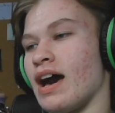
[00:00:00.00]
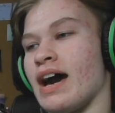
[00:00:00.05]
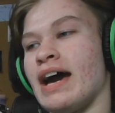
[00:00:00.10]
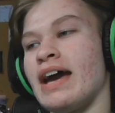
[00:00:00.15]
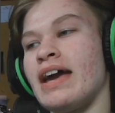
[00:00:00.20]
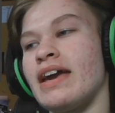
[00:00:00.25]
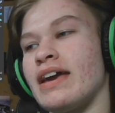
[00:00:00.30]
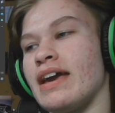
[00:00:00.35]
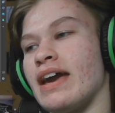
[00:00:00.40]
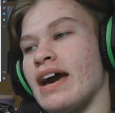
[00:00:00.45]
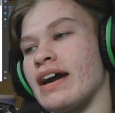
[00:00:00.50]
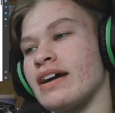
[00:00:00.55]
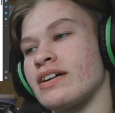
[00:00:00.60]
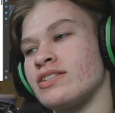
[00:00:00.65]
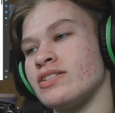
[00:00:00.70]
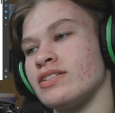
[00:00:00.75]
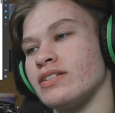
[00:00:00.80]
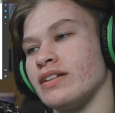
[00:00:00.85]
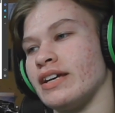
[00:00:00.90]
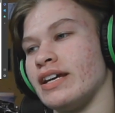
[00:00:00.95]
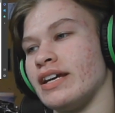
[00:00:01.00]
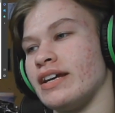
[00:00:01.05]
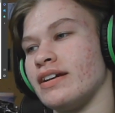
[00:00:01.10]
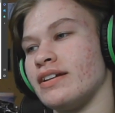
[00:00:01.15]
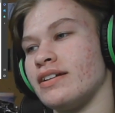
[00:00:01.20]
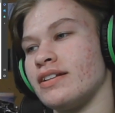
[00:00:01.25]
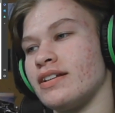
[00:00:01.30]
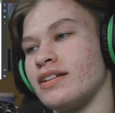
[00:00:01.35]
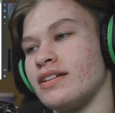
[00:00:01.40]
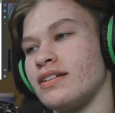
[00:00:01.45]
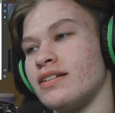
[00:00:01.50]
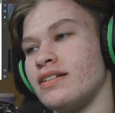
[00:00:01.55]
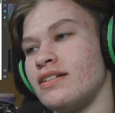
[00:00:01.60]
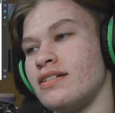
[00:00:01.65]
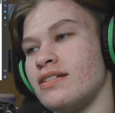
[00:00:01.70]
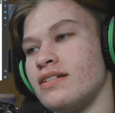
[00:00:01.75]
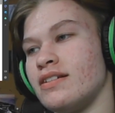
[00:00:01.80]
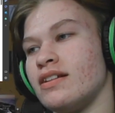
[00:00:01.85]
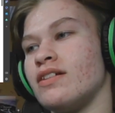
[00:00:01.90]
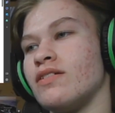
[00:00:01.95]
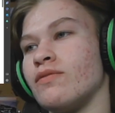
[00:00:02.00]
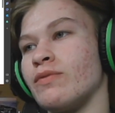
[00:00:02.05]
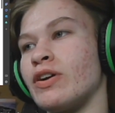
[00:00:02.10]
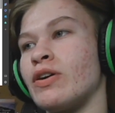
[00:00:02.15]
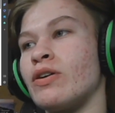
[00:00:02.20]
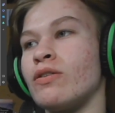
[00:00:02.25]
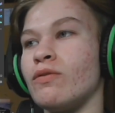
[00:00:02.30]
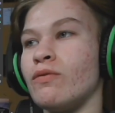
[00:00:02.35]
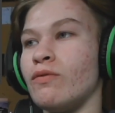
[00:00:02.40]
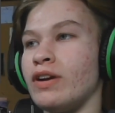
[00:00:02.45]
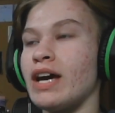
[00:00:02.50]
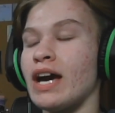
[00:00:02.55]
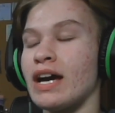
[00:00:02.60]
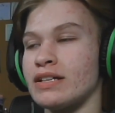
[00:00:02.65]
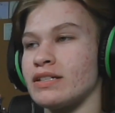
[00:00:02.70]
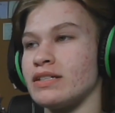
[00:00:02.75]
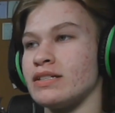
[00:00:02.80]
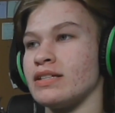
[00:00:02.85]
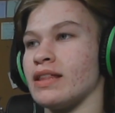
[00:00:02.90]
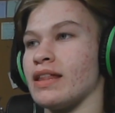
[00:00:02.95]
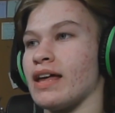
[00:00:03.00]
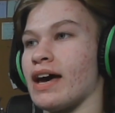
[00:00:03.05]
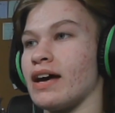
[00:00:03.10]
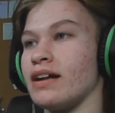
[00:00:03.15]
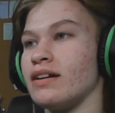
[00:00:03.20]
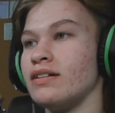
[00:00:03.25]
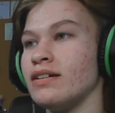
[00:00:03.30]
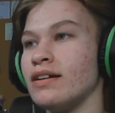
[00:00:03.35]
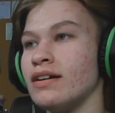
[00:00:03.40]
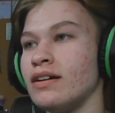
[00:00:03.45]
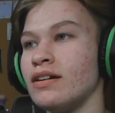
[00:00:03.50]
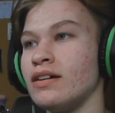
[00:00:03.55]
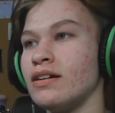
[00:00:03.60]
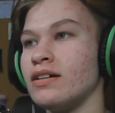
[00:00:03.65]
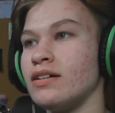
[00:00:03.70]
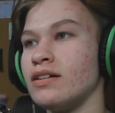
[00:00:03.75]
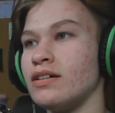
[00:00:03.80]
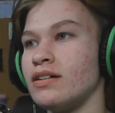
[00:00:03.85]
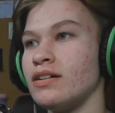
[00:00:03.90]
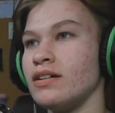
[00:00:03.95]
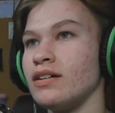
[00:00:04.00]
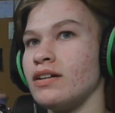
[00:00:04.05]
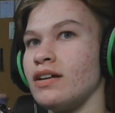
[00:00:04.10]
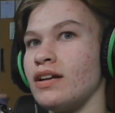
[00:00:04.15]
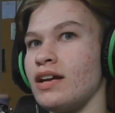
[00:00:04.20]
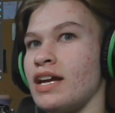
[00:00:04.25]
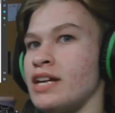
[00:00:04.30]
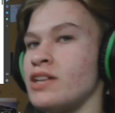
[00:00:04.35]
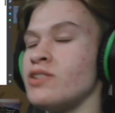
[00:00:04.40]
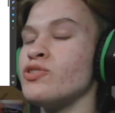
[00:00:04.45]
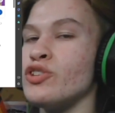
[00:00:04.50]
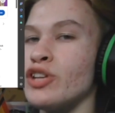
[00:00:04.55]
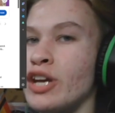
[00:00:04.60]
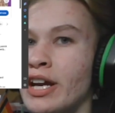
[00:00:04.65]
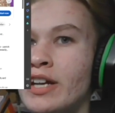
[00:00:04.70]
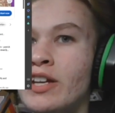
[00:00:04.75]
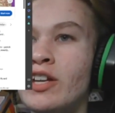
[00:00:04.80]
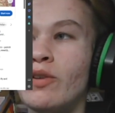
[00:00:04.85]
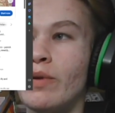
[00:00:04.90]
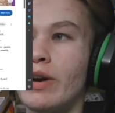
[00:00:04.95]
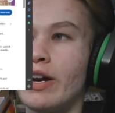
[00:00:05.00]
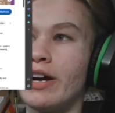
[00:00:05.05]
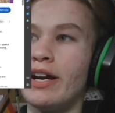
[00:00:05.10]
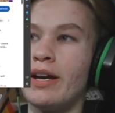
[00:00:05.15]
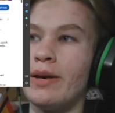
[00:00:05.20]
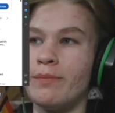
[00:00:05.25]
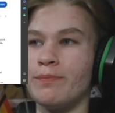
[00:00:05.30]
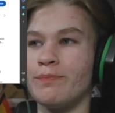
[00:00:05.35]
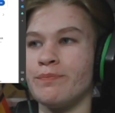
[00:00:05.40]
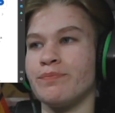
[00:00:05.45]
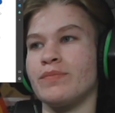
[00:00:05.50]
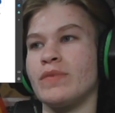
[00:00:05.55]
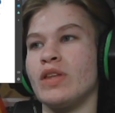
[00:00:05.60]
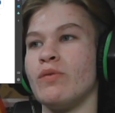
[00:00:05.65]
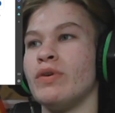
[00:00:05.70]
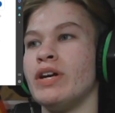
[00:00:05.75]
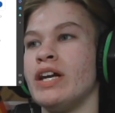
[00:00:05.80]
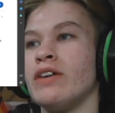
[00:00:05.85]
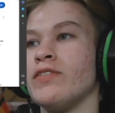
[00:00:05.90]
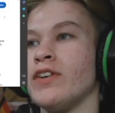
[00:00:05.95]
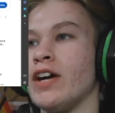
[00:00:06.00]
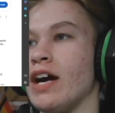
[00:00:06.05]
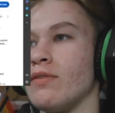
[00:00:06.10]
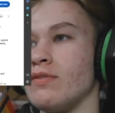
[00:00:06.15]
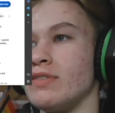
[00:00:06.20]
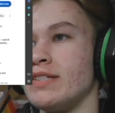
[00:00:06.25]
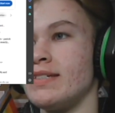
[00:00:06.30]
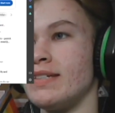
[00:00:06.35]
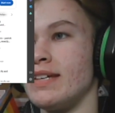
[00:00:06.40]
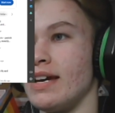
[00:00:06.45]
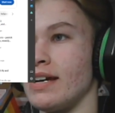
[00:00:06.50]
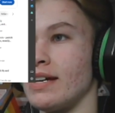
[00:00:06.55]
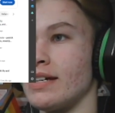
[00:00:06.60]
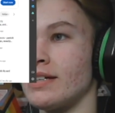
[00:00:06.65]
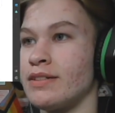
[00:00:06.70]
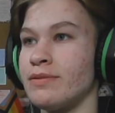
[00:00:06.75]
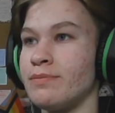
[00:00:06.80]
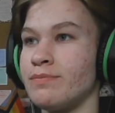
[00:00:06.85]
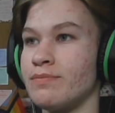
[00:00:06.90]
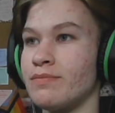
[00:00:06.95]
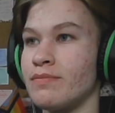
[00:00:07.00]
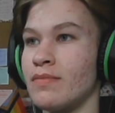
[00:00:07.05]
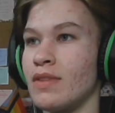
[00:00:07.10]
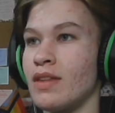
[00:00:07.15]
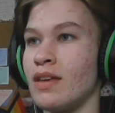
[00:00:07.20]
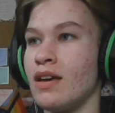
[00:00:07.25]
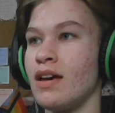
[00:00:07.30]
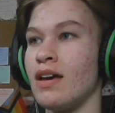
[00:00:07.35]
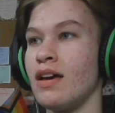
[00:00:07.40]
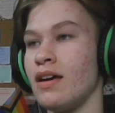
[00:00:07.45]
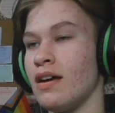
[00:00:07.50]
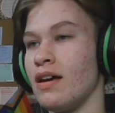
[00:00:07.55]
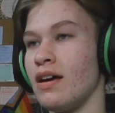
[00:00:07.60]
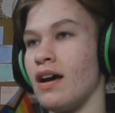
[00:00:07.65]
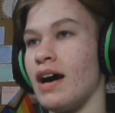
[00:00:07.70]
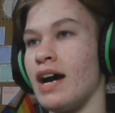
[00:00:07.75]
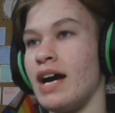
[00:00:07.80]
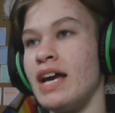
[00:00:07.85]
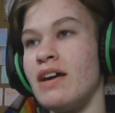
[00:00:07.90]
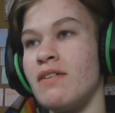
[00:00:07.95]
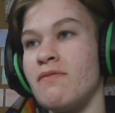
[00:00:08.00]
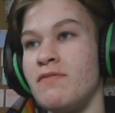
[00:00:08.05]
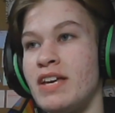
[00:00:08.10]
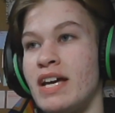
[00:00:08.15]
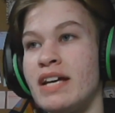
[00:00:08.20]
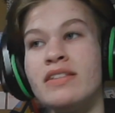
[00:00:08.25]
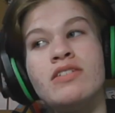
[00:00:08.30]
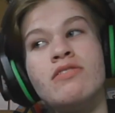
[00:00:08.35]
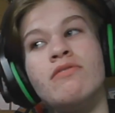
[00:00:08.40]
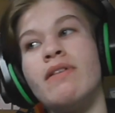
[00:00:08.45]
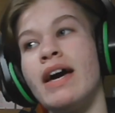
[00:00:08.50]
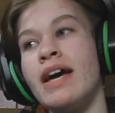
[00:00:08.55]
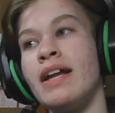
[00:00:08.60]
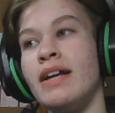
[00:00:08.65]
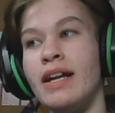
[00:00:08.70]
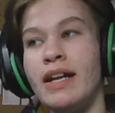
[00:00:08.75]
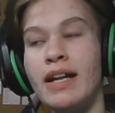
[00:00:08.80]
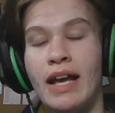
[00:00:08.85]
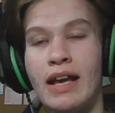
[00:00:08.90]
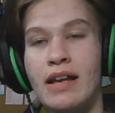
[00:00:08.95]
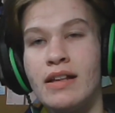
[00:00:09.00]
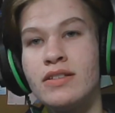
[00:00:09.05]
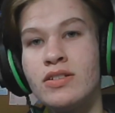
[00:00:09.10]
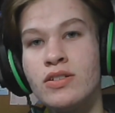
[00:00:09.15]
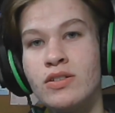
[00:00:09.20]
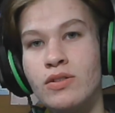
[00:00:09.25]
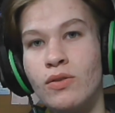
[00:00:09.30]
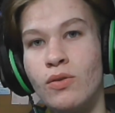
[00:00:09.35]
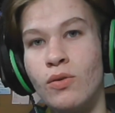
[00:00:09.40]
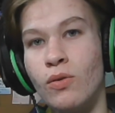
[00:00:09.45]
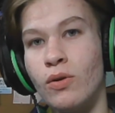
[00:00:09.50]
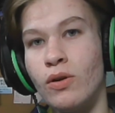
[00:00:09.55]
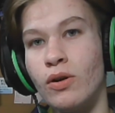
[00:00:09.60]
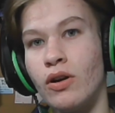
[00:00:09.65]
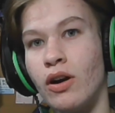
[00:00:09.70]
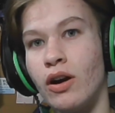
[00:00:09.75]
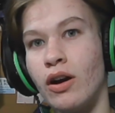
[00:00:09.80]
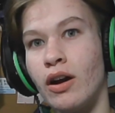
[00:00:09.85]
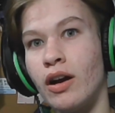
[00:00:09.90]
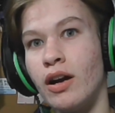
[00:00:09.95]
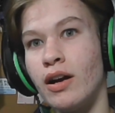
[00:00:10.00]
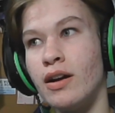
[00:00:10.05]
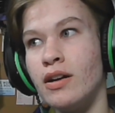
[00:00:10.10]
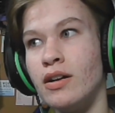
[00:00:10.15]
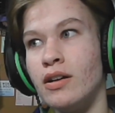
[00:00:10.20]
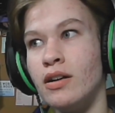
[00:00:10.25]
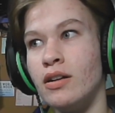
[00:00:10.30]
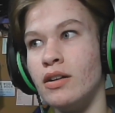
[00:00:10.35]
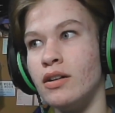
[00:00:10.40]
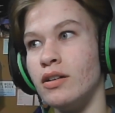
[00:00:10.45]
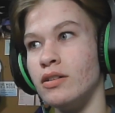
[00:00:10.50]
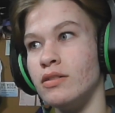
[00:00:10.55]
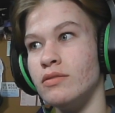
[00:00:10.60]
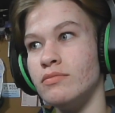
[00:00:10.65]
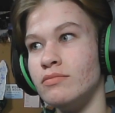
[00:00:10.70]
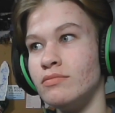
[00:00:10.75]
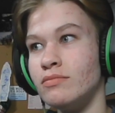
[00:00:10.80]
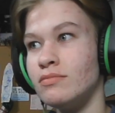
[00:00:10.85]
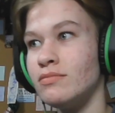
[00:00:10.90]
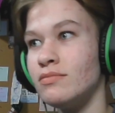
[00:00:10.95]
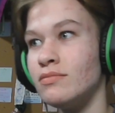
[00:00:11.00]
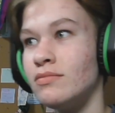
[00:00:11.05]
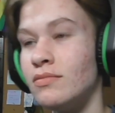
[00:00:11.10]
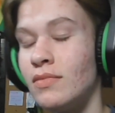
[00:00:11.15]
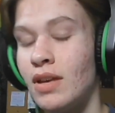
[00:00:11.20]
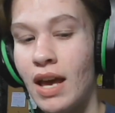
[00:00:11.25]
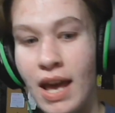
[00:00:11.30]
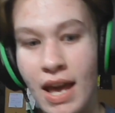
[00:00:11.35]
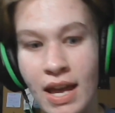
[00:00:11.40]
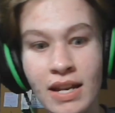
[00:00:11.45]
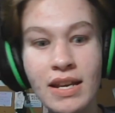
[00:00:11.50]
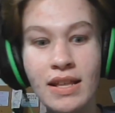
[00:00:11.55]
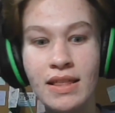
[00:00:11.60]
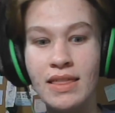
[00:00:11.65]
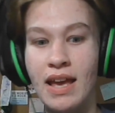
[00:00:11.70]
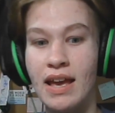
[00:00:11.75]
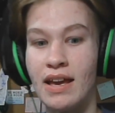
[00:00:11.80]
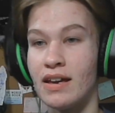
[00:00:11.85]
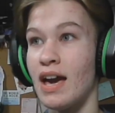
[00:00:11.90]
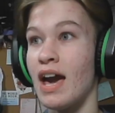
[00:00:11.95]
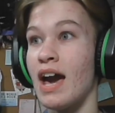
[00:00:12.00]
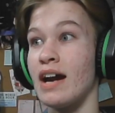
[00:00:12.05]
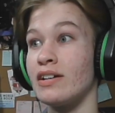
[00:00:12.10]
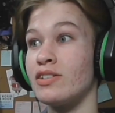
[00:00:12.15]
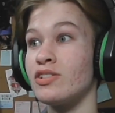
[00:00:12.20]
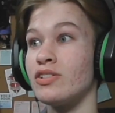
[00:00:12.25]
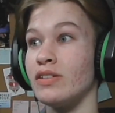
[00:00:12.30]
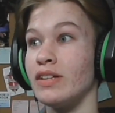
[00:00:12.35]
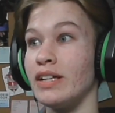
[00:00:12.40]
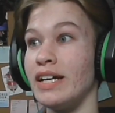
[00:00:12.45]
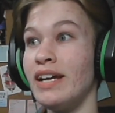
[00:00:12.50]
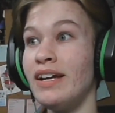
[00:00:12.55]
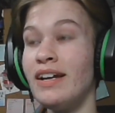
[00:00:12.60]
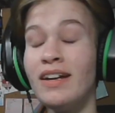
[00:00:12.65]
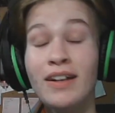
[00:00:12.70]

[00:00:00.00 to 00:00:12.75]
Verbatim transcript: I actually re reacted to that in January, whenever I was sick. I have yet to edit it or anything actually.